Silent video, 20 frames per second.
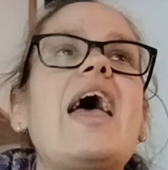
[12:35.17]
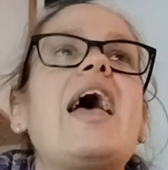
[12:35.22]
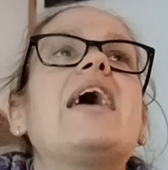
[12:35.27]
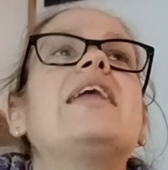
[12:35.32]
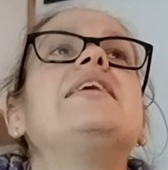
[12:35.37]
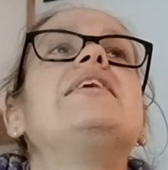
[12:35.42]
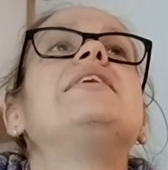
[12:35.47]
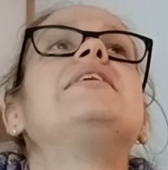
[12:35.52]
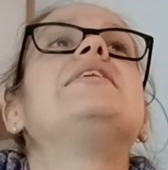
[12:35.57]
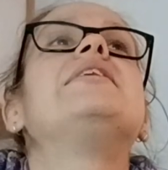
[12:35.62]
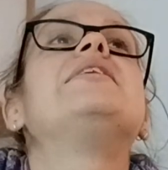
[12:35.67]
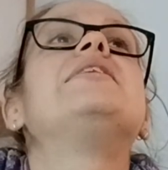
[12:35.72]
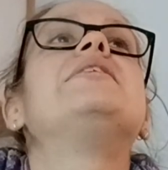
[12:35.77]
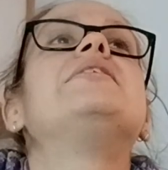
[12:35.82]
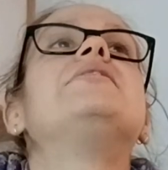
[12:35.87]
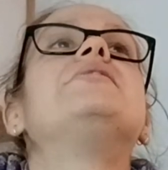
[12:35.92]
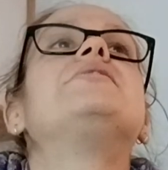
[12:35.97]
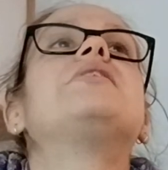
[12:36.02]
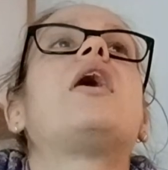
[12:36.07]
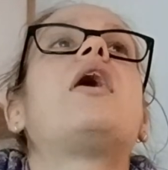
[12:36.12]
And it
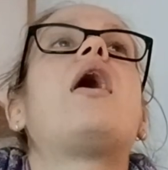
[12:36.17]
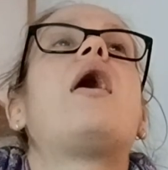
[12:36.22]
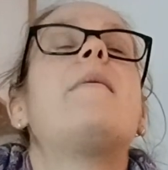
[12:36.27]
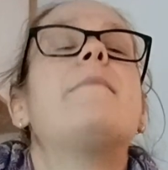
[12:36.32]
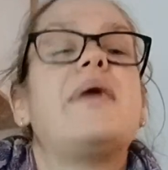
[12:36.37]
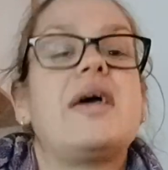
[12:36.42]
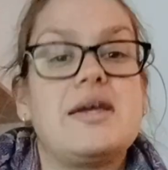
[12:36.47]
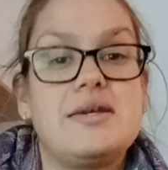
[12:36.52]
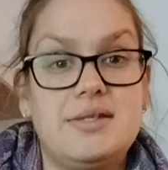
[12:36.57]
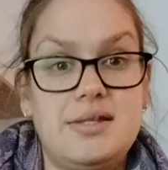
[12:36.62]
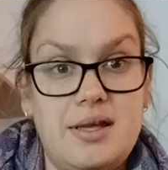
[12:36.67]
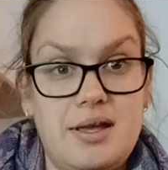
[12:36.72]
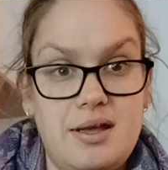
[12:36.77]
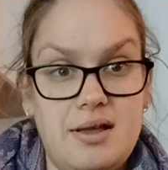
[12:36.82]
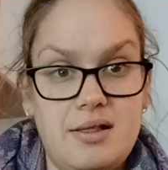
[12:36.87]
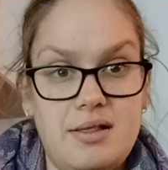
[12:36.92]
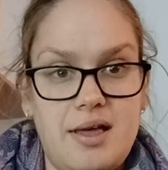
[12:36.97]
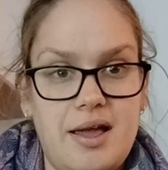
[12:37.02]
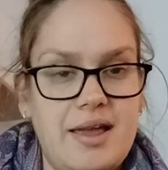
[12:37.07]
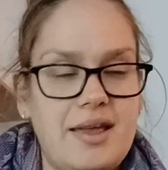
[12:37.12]
is
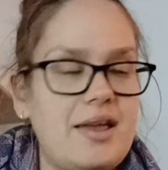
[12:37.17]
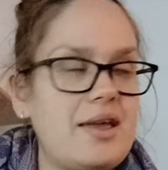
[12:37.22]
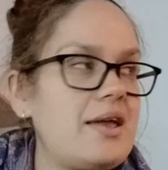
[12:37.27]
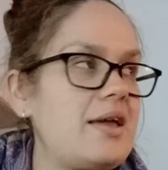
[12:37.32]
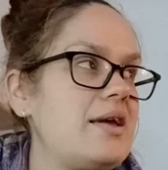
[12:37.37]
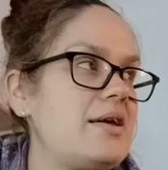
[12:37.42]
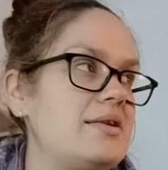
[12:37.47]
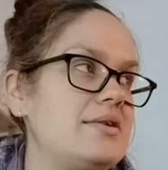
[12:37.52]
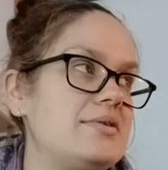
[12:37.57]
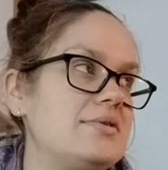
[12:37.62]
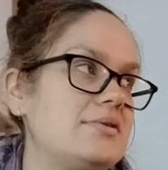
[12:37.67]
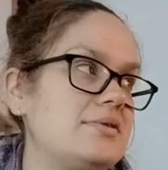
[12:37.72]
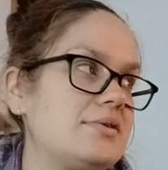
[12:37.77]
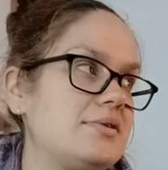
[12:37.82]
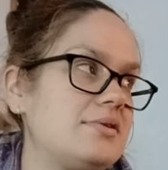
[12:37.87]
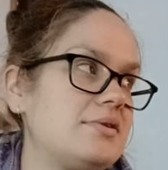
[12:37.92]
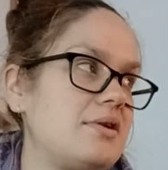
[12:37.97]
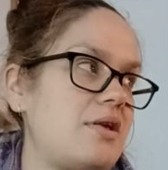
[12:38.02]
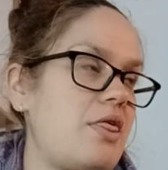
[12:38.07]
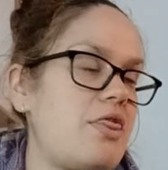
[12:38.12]
amazing. Like, it
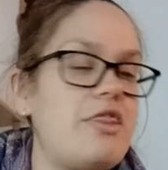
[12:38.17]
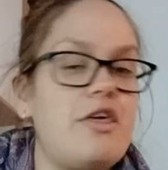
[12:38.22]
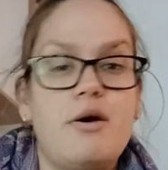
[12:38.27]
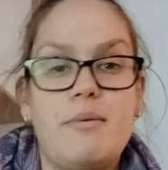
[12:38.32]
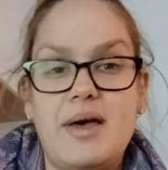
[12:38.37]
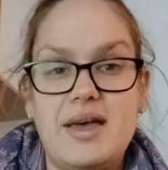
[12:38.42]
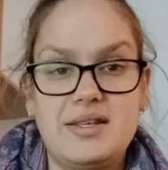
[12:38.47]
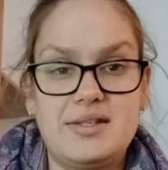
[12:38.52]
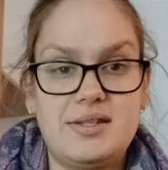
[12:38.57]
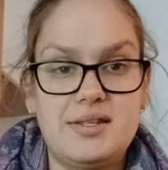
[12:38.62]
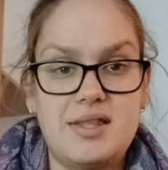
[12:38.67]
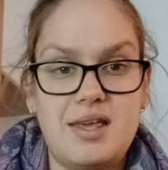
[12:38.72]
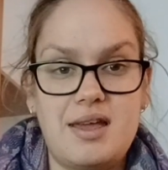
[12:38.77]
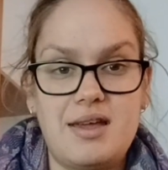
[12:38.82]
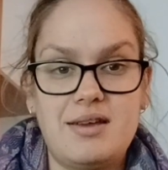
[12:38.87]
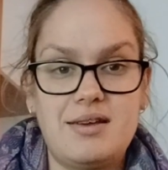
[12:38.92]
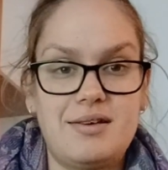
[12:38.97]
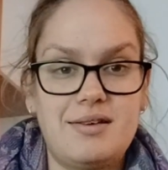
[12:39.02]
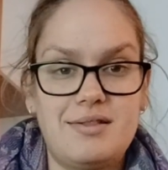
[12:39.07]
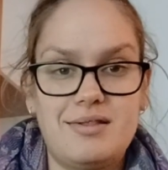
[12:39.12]
is the best
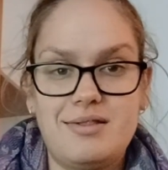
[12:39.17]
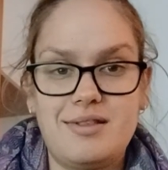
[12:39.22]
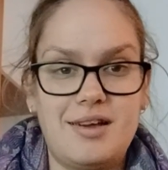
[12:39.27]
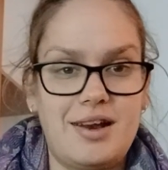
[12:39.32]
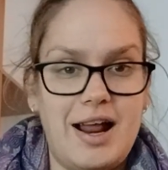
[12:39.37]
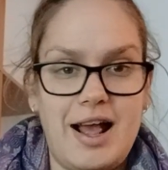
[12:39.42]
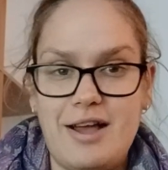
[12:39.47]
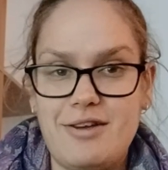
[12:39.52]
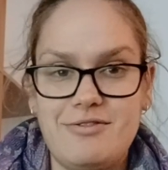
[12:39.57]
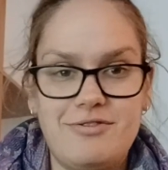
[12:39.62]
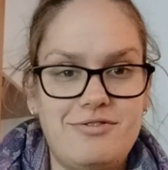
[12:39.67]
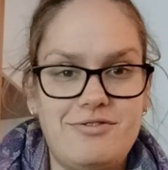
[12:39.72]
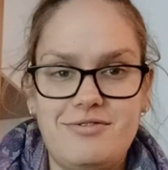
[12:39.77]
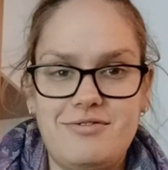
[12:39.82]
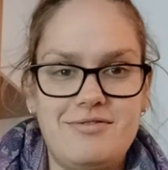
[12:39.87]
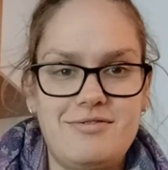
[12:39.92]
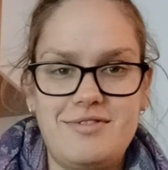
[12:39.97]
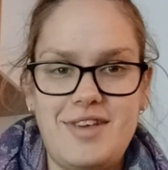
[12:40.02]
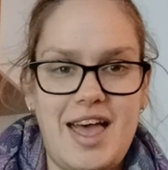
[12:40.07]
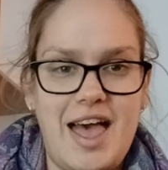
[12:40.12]
thing that I've
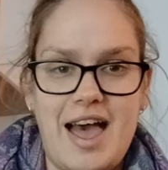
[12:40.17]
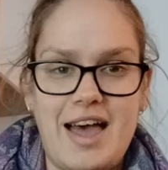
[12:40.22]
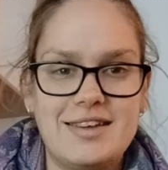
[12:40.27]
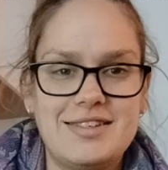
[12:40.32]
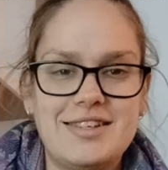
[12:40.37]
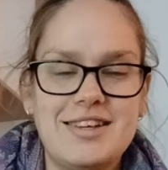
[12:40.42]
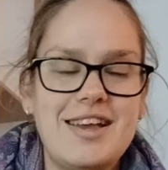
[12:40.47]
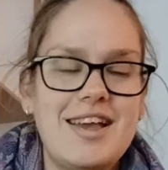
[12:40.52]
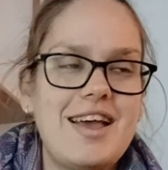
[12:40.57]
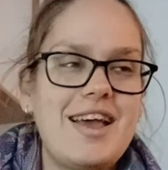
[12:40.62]
had.